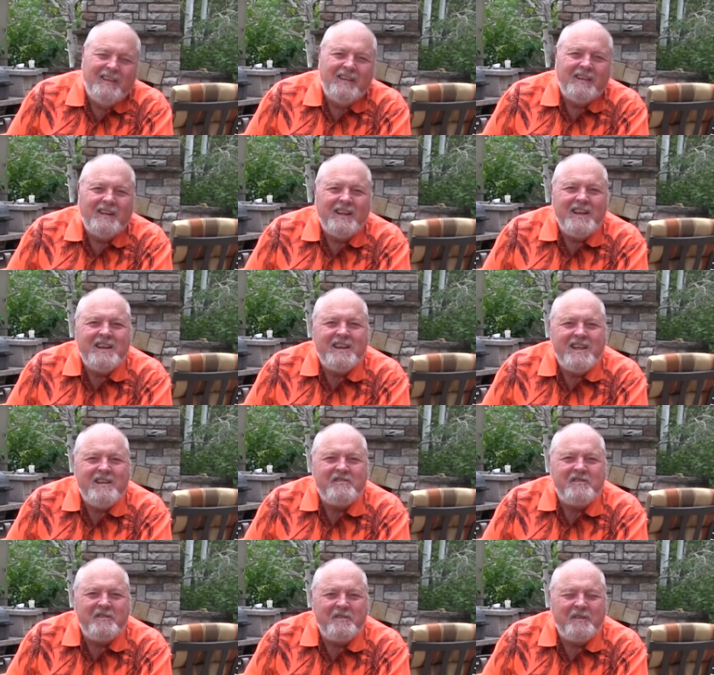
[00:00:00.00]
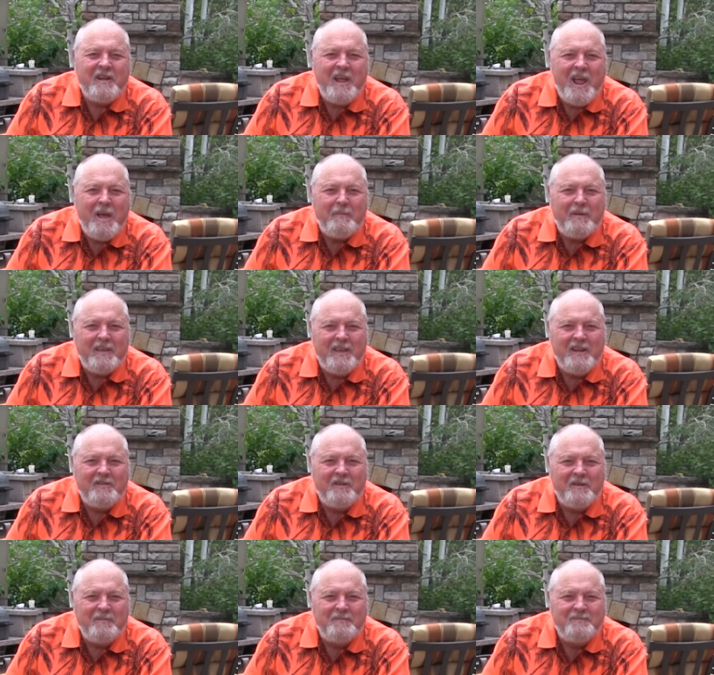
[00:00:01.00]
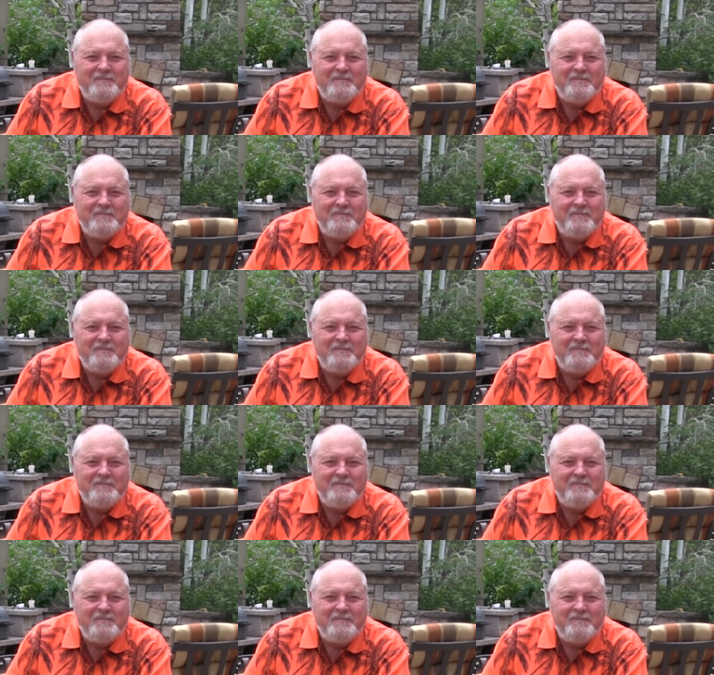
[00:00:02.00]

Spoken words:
a clean kitchen's a happy kitchen.